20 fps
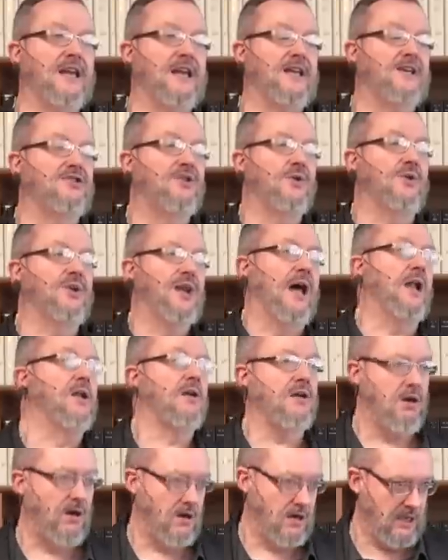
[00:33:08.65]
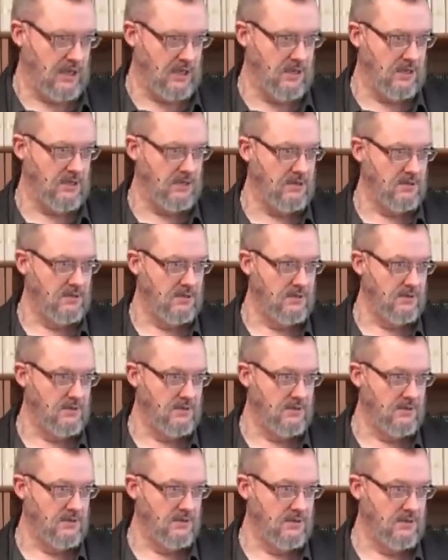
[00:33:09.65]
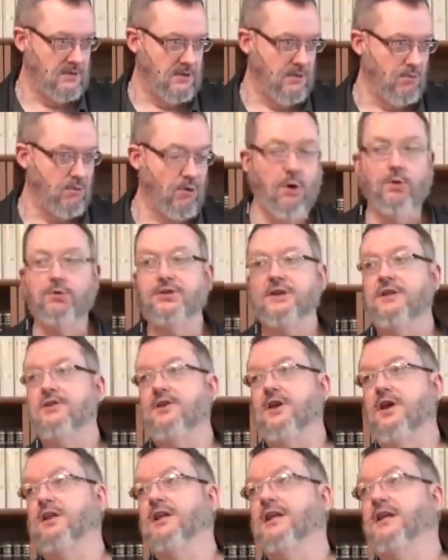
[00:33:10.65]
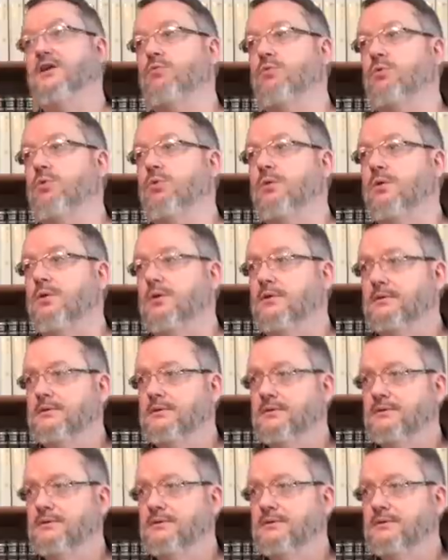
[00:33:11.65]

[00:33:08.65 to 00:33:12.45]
it into an oligarchy where only the elite rule.